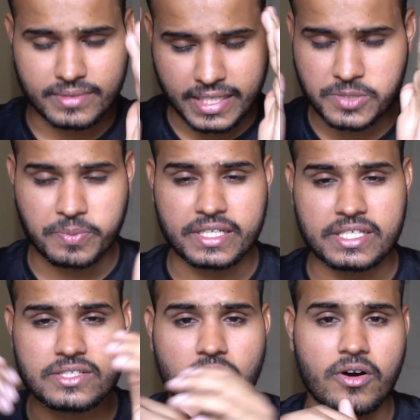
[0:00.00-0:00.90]

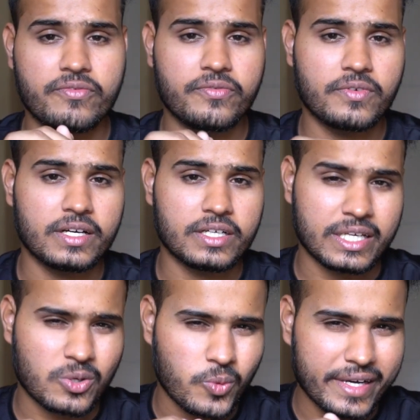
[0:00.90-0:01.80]
expertise of
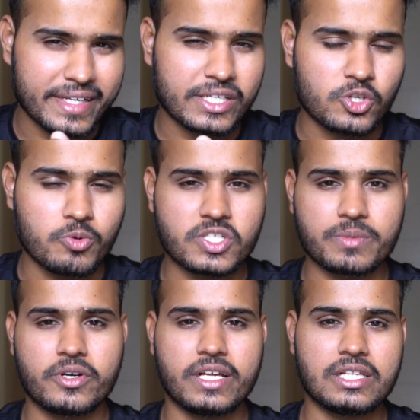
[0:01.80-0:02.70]
inquiring too much
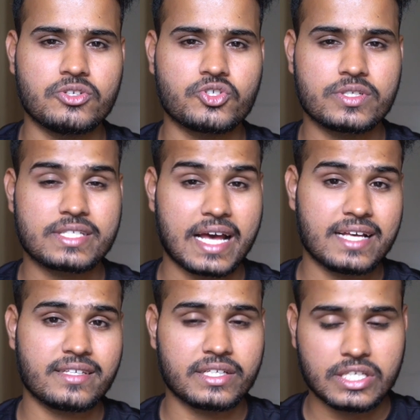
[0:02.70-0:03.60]
about health insurance
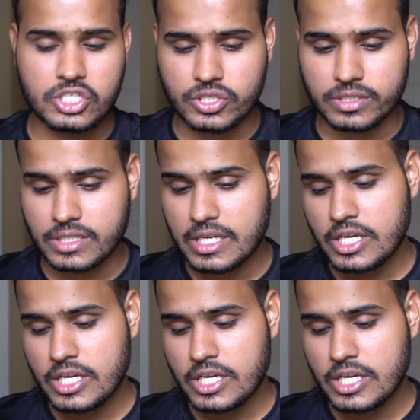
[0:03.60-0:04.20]
as I reached here.